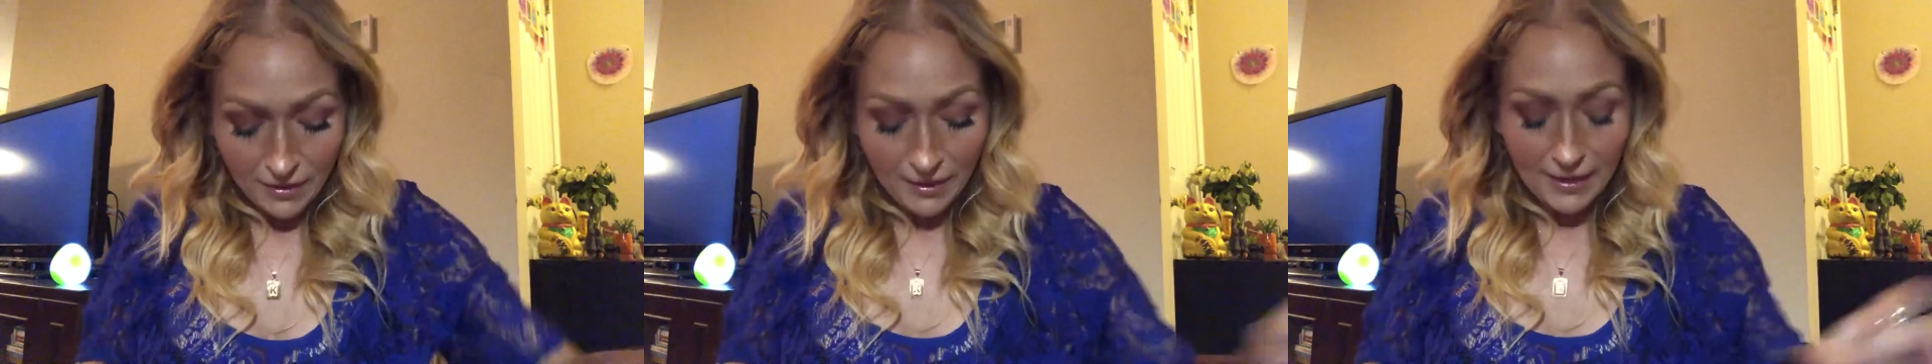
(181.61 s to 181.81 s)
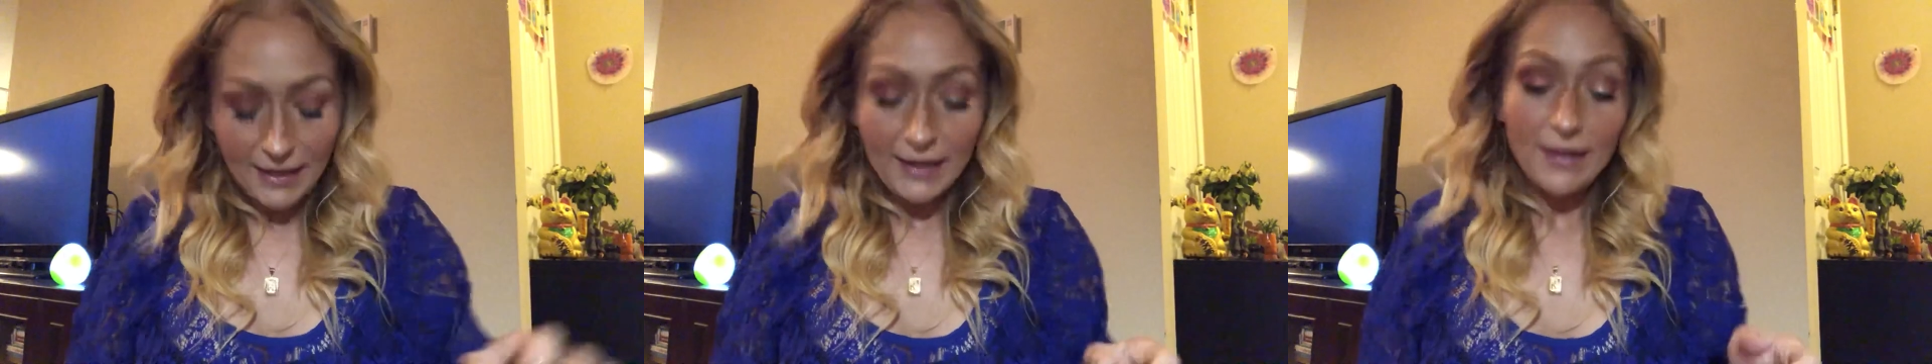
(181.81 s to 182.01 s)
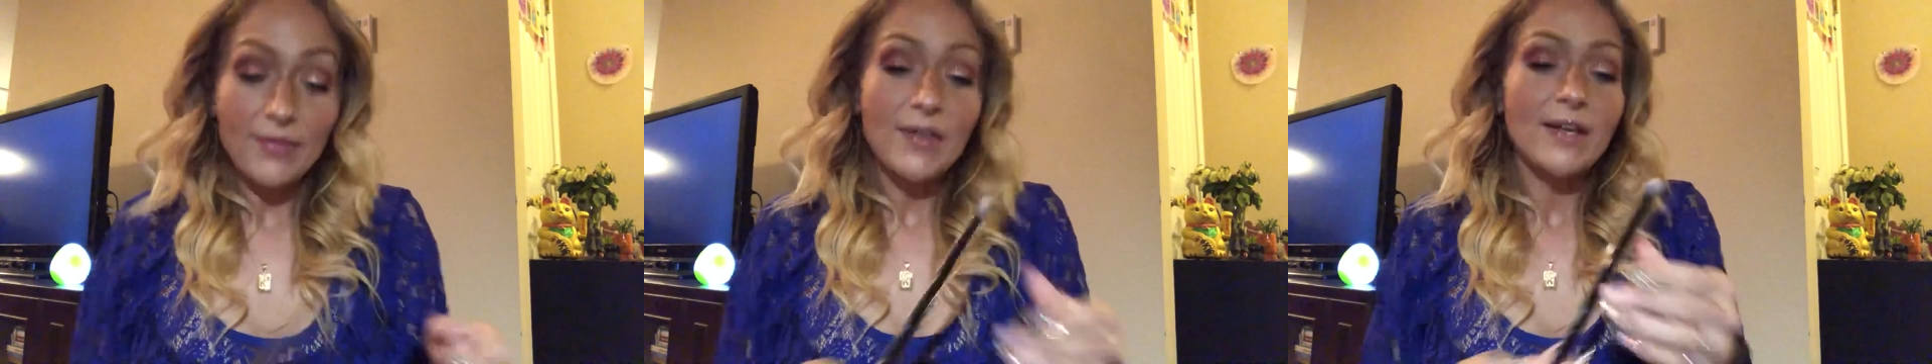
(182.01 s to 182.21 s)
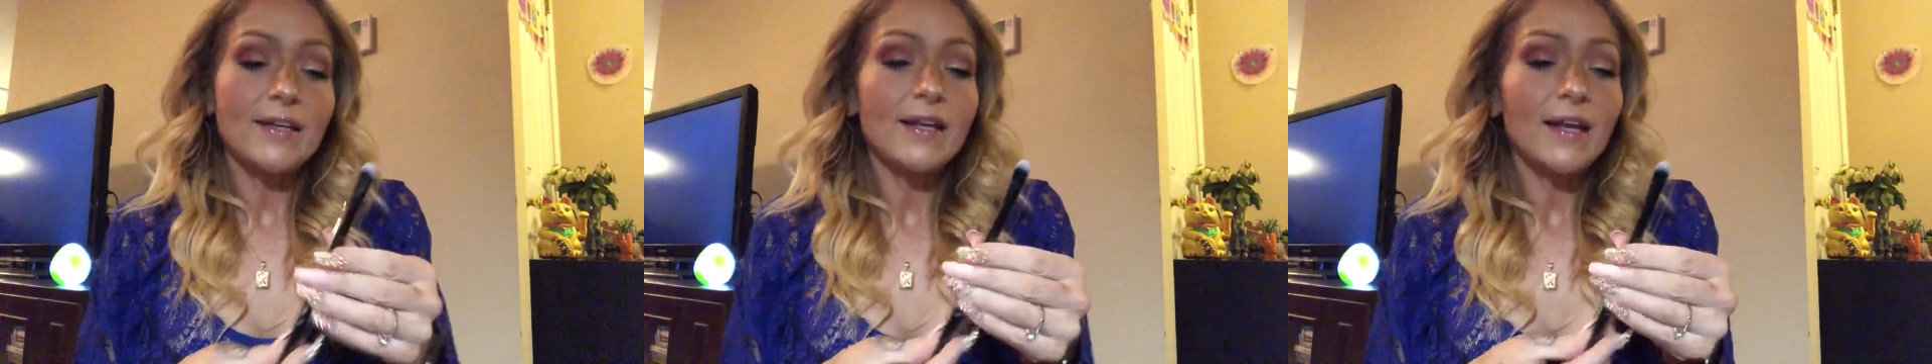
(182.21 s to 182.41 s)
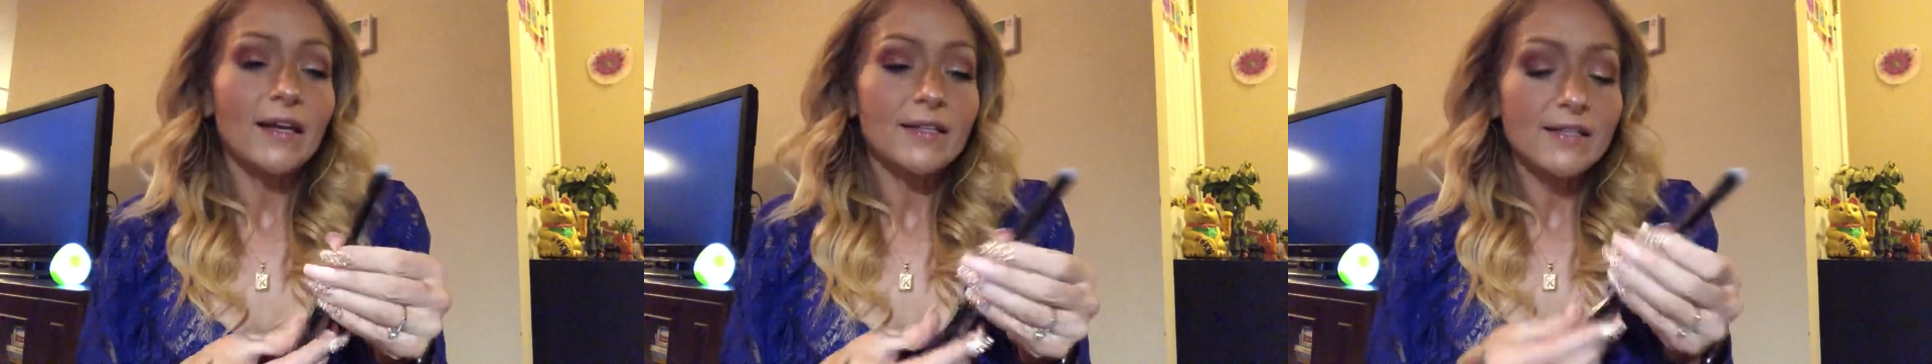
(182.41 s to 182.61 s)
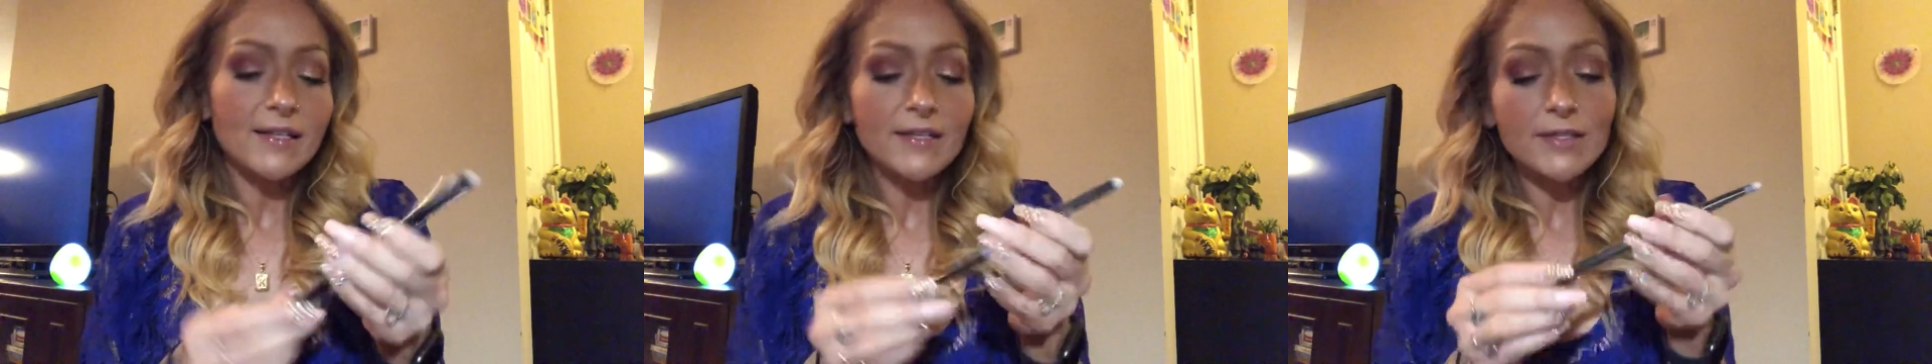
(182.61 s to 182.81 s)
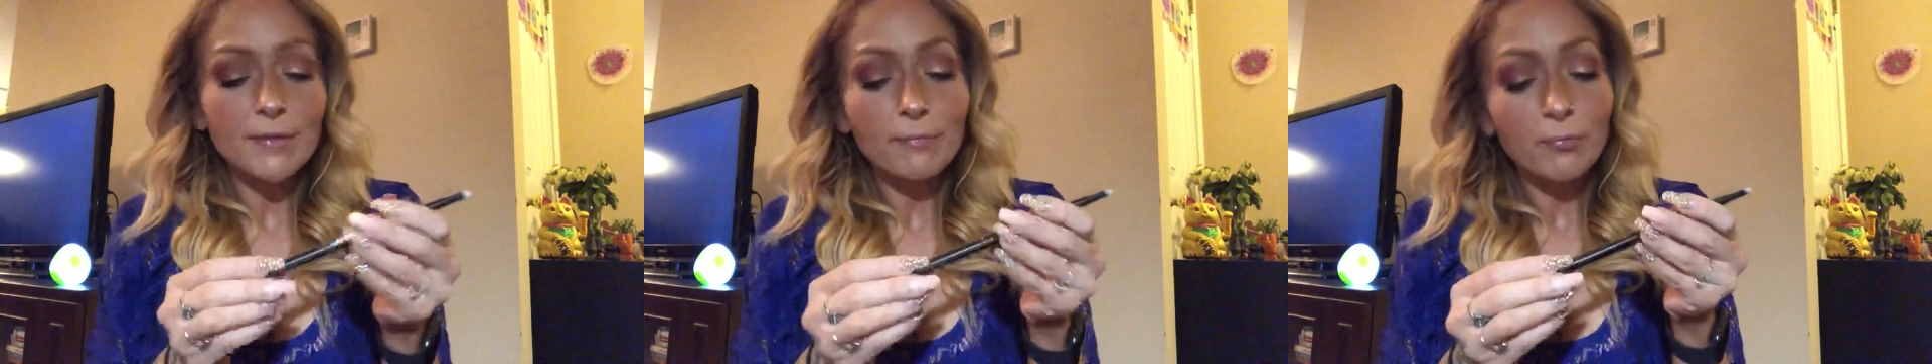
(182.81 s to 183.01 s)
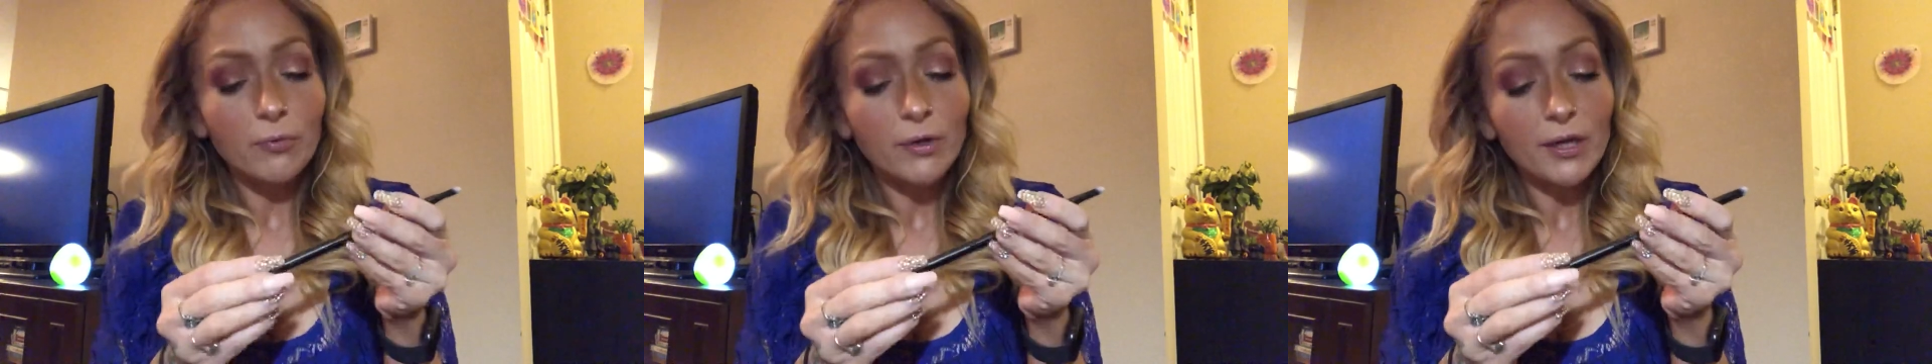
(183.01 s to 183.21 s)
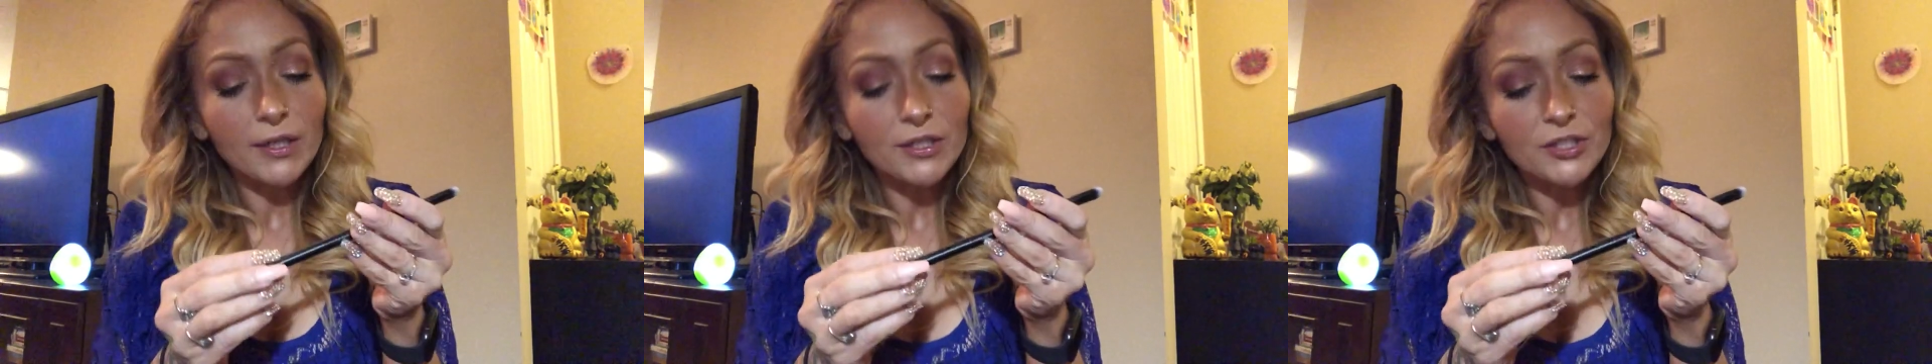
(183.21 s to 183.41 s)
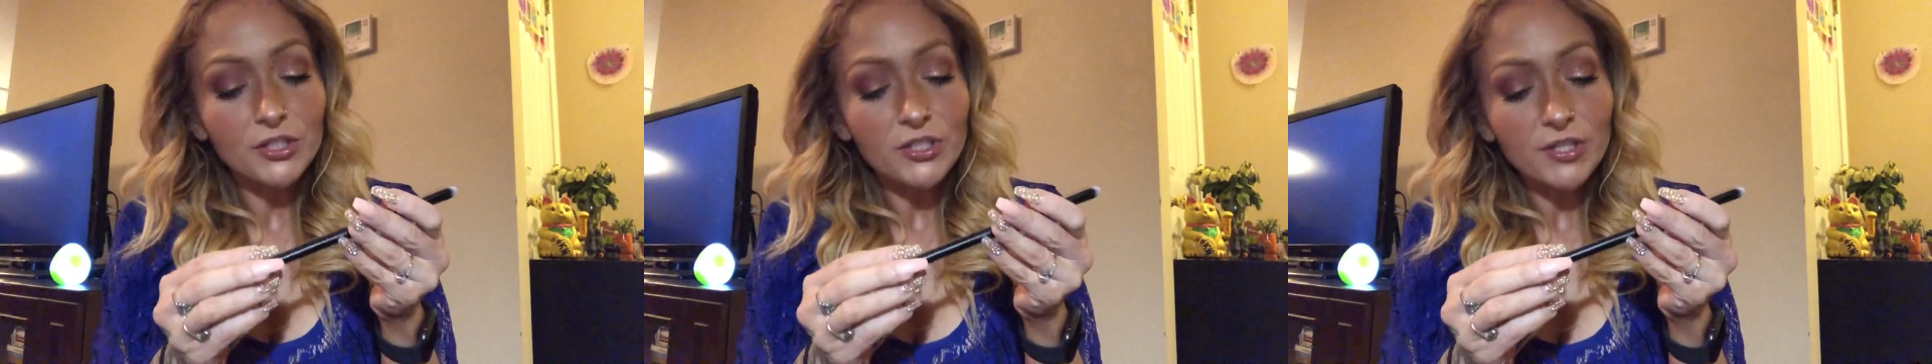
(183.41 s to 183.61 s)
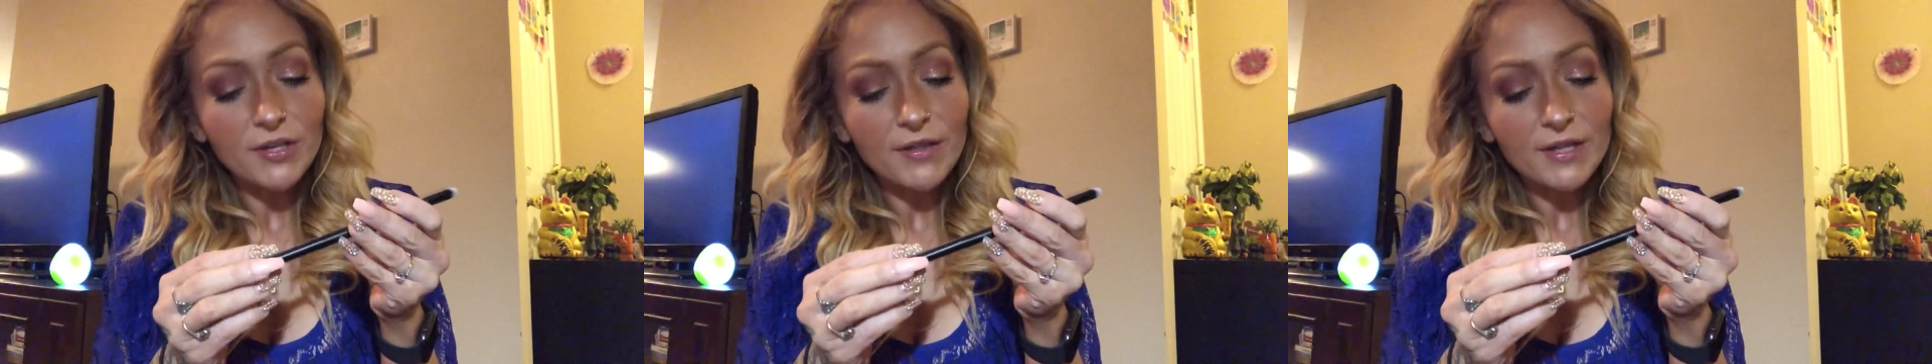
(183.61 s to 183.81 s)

And then next is a brush.